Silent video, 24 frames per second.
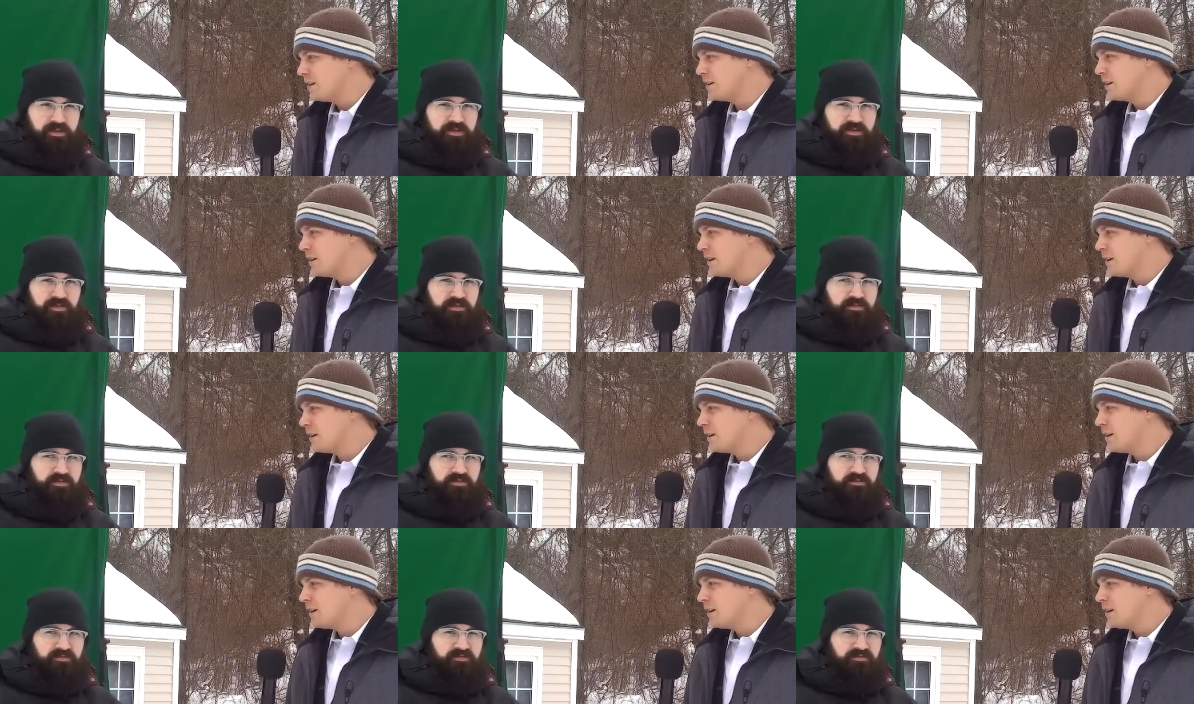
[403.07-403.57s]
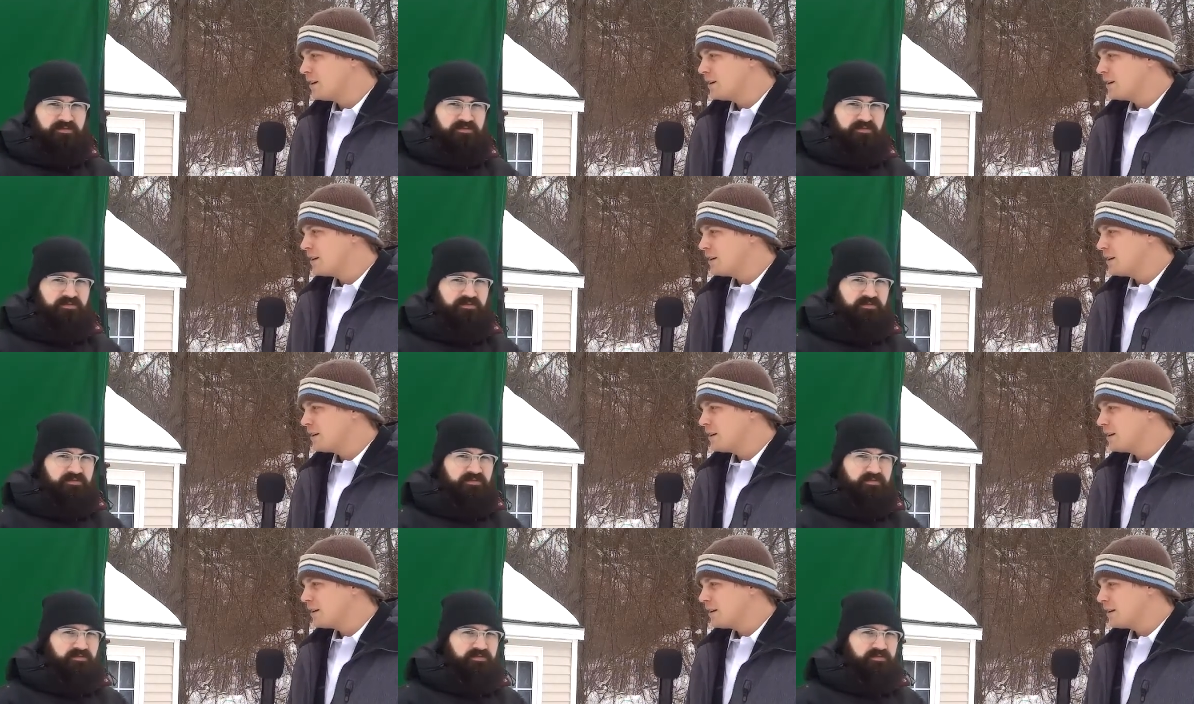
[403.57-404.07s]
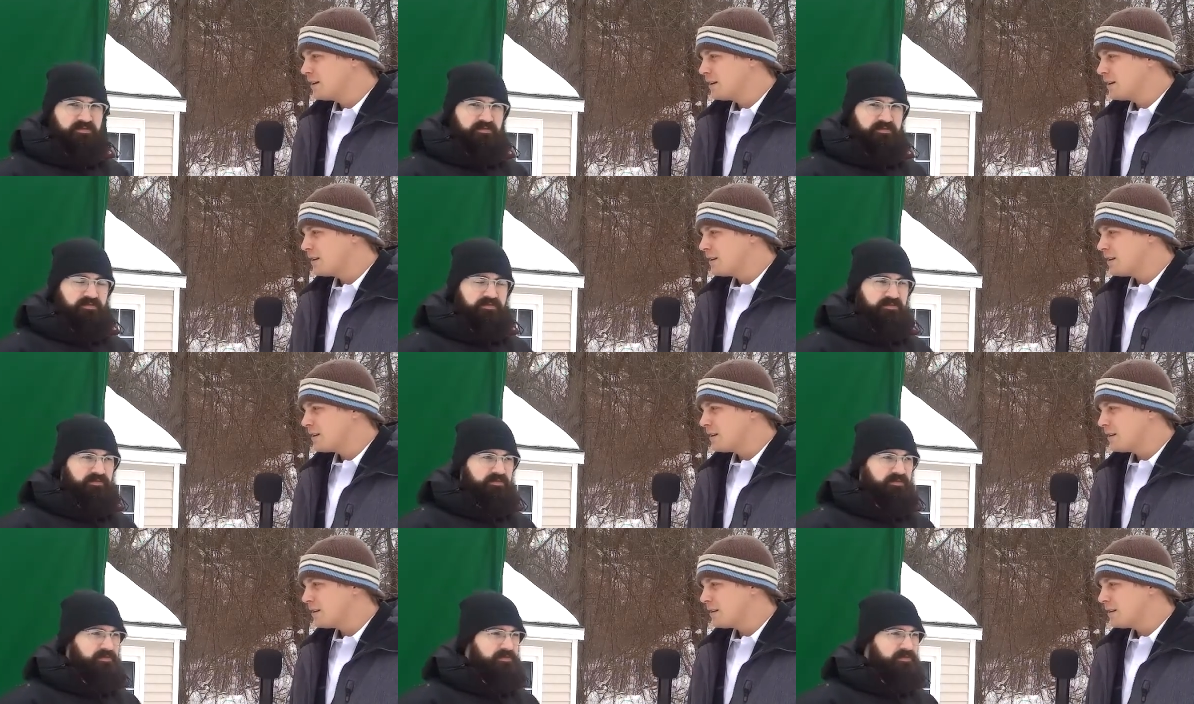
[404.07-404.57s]

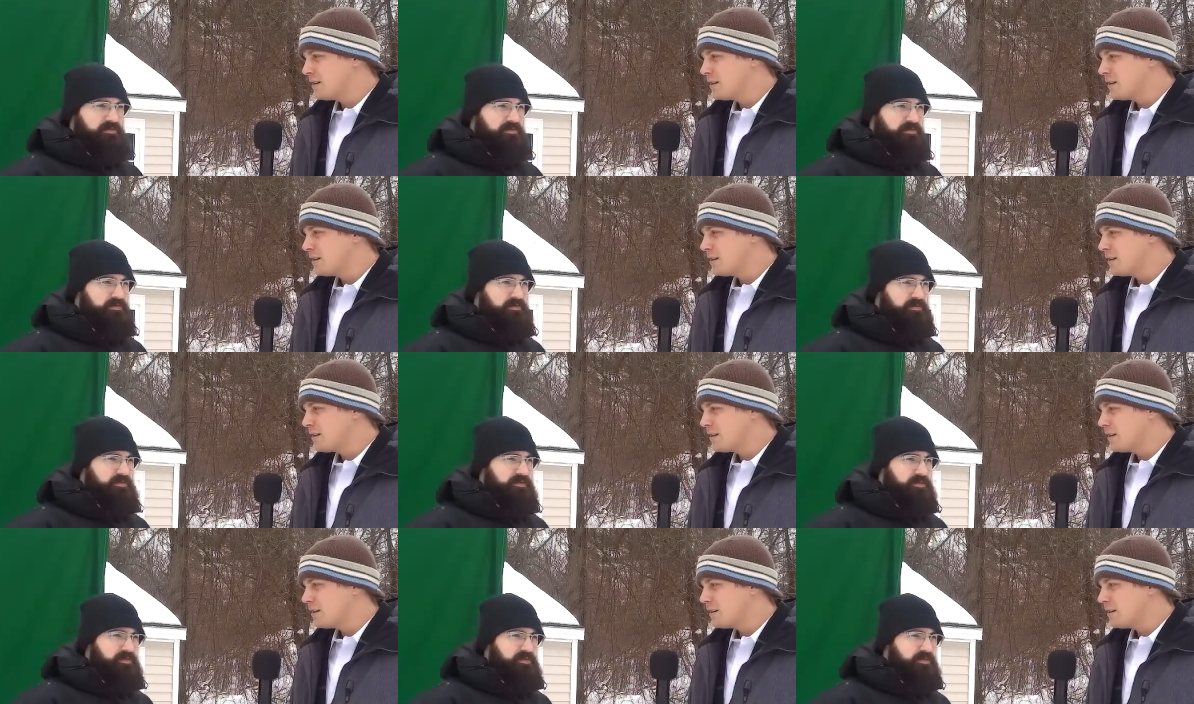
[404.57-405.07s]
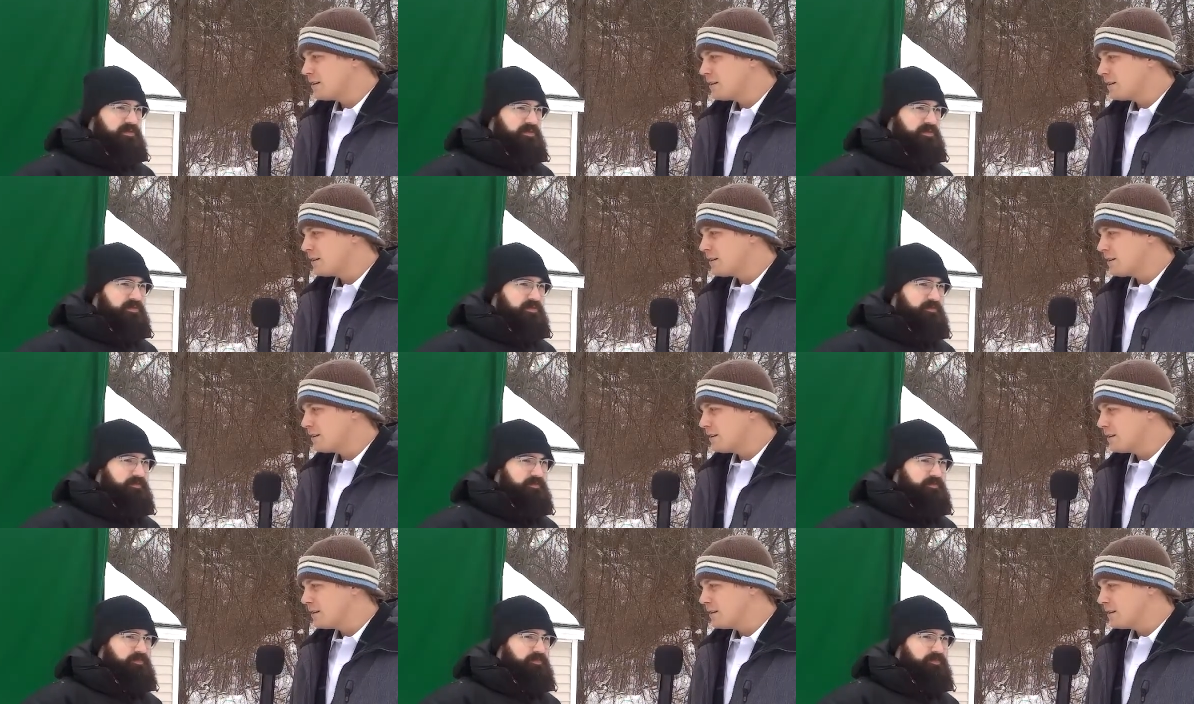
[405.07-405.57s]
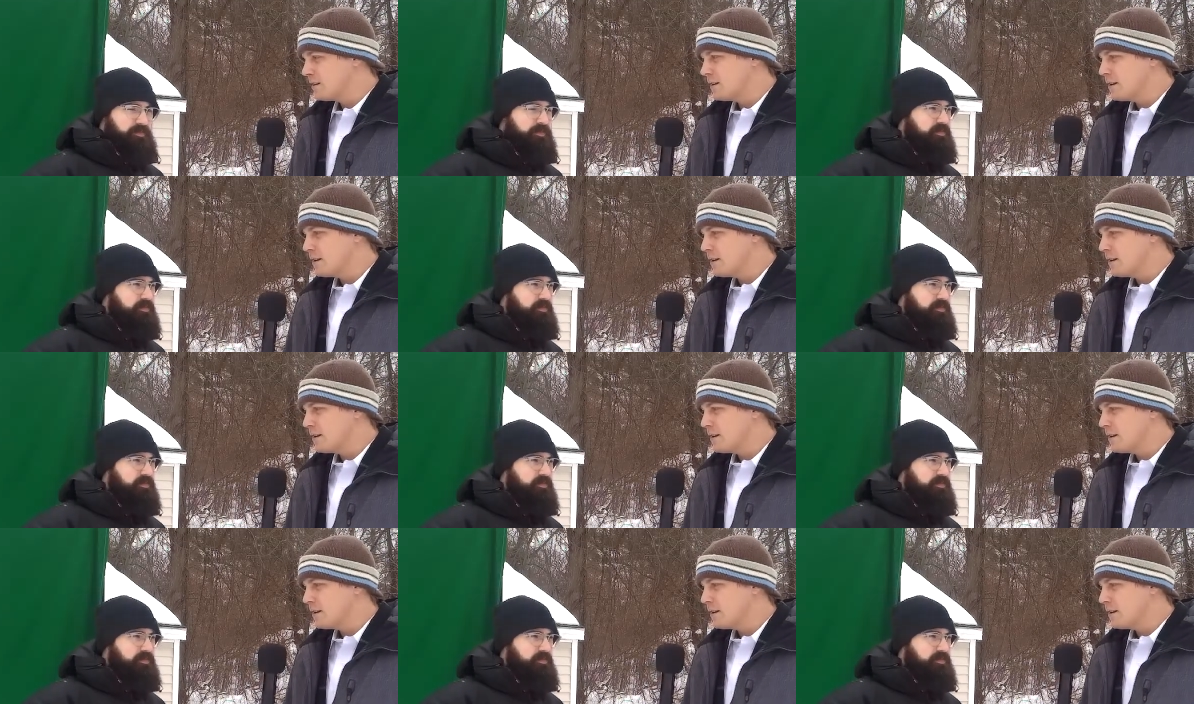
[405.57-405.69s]
Nothing is said.